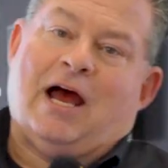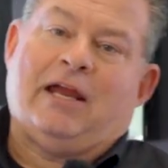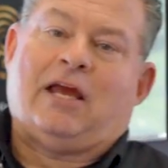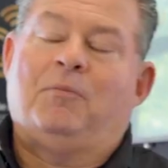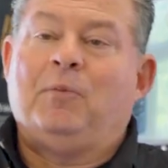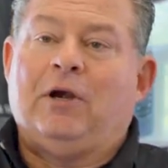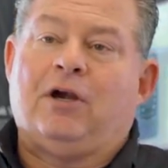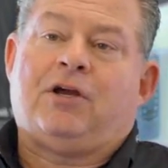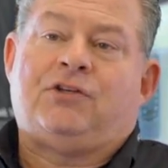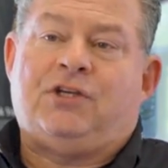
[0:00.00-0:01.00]
ICOM
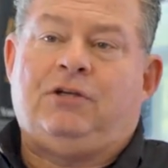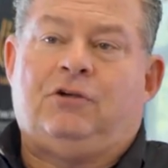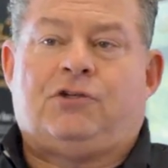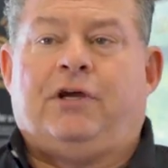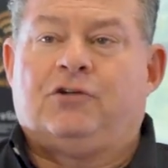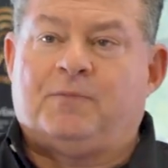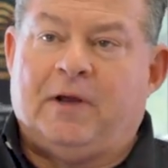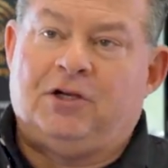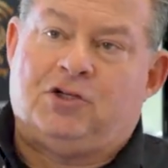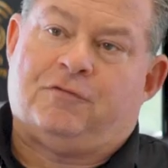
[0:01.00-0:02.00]
America Senior Sales
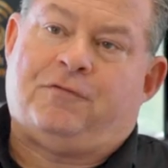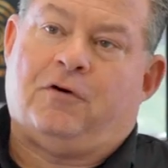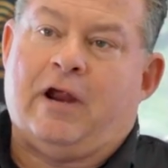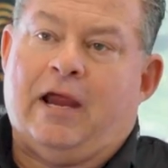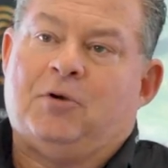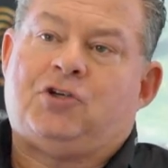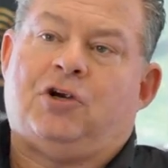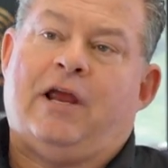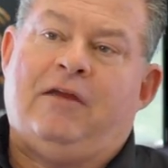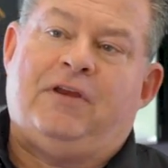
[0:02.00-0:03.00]
Manager for
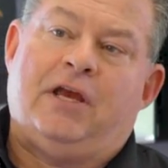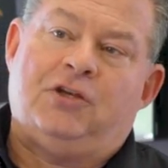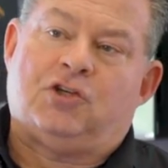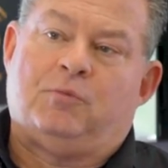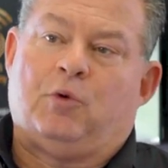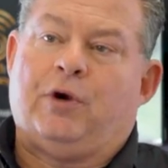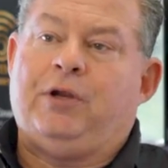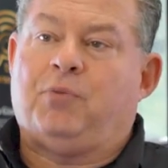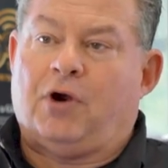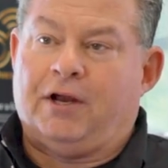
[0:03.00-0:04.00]
Amateur Aviation
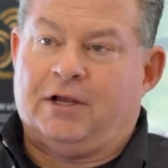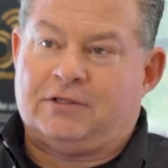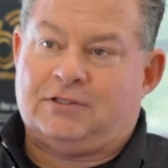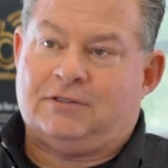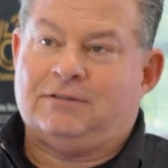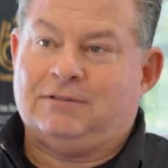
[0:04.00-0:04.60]
Marine Products.